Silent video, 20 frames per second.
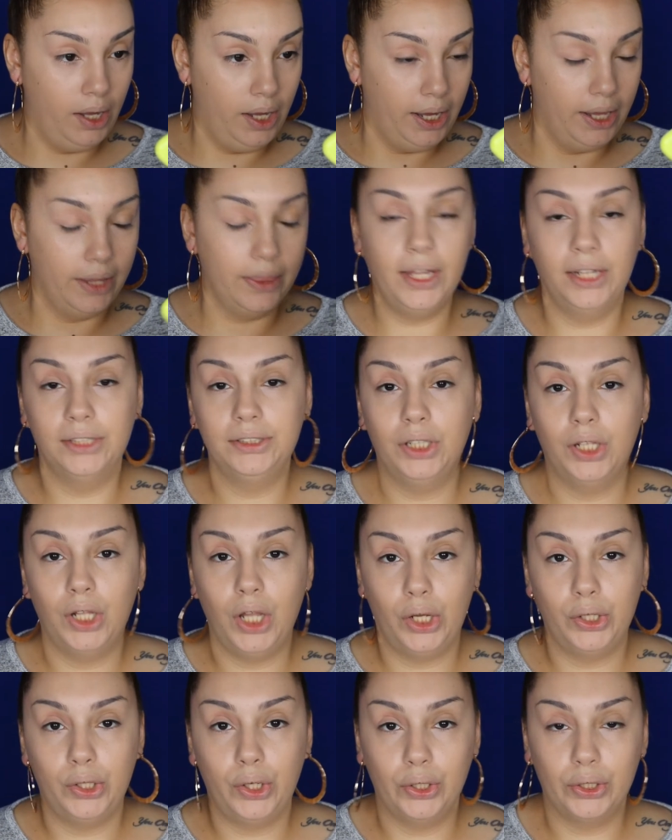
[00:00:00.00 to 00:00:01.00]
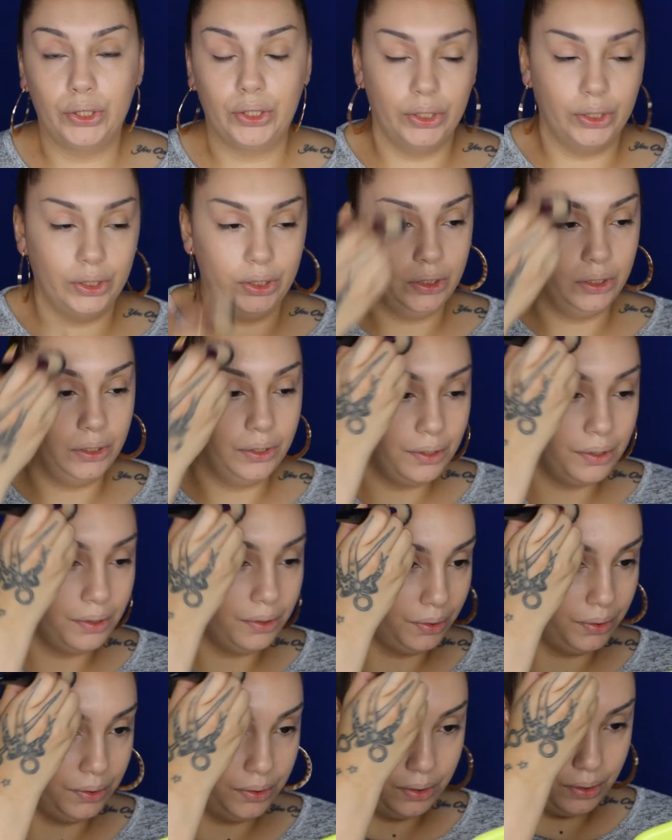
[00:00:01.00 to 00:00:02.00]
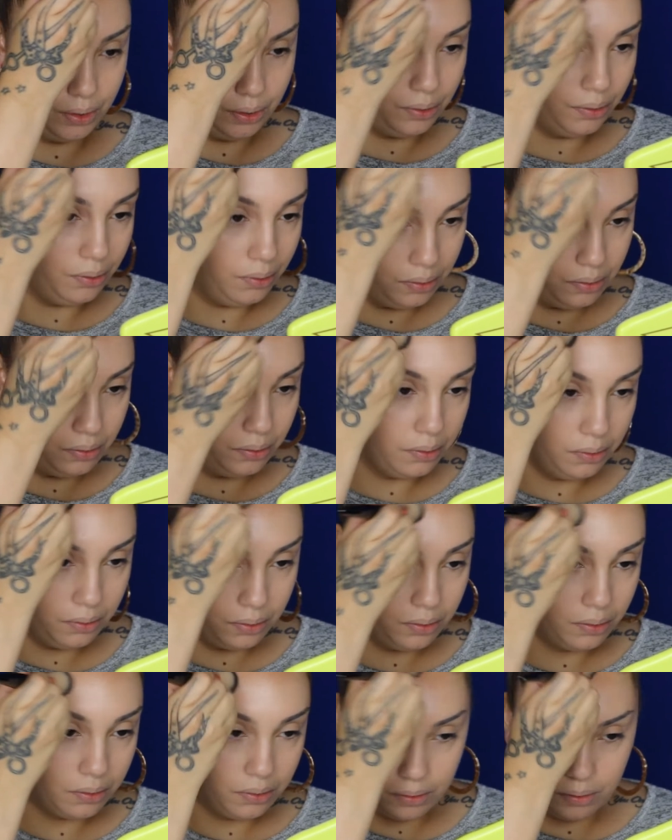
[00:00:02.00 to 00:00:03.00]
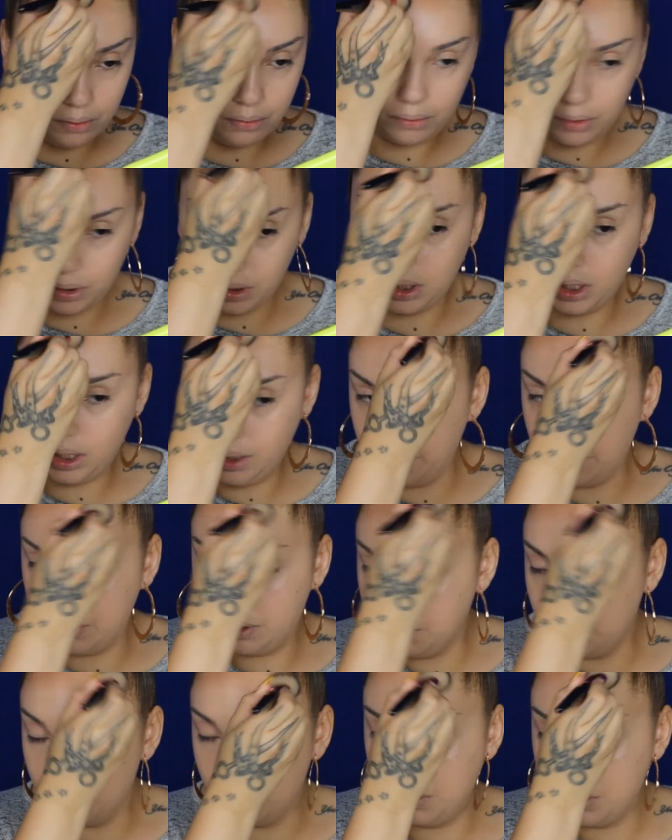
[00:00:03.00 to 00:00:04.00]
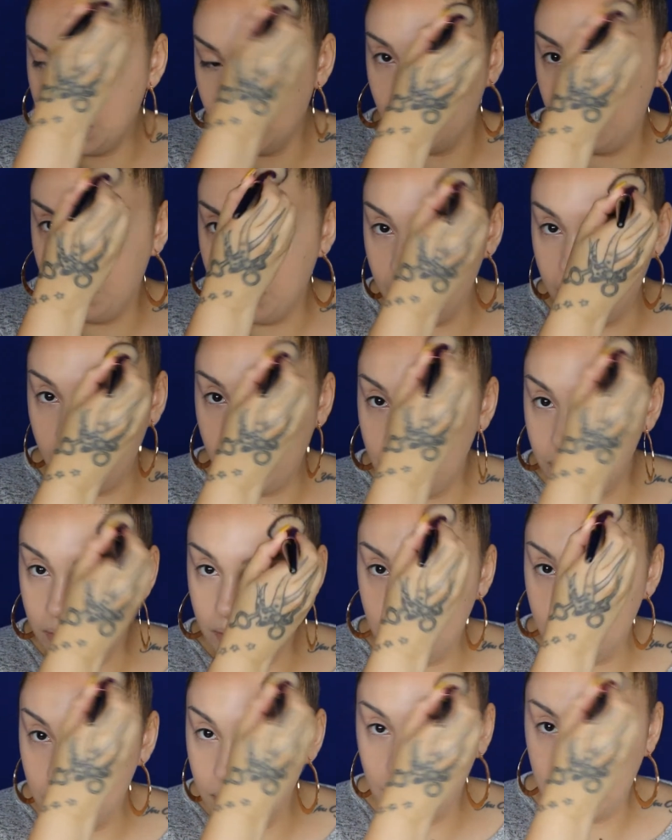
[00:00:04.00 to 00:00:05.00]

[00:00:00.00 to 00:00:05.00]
And that's a lot darker, so we're gonna have to really blend.